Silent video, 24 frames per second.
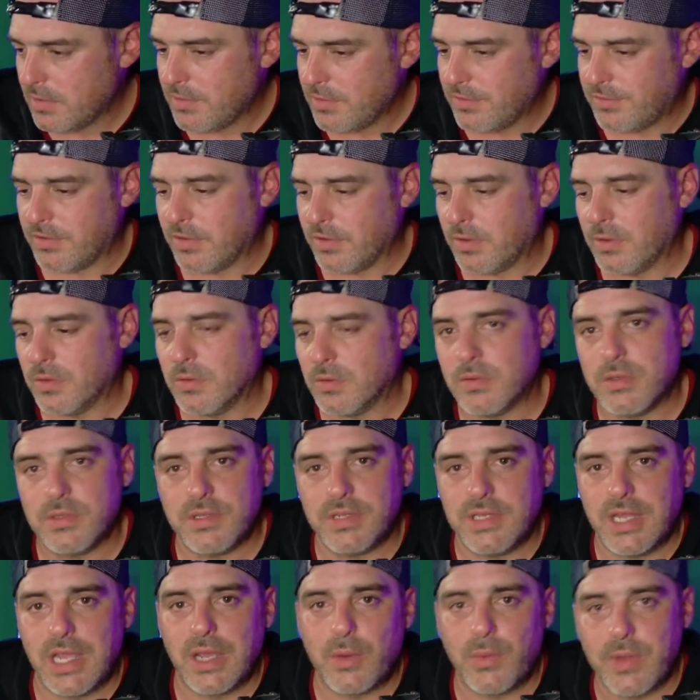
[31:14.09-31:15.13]
So
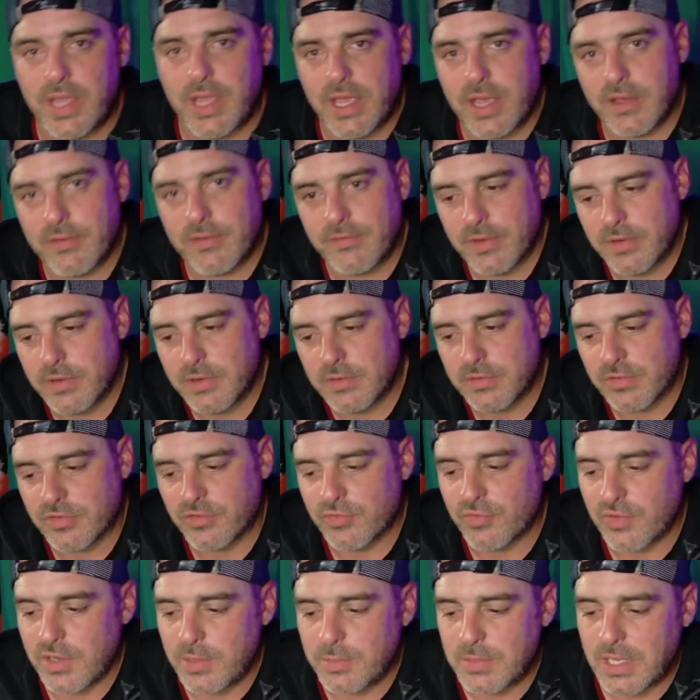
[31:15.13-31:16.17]
now we have the
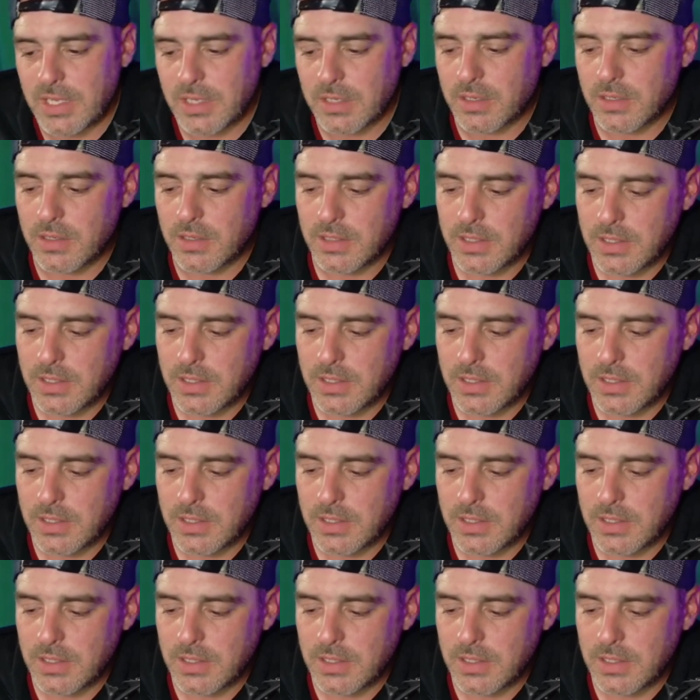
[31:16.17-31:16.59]
Stream Deck,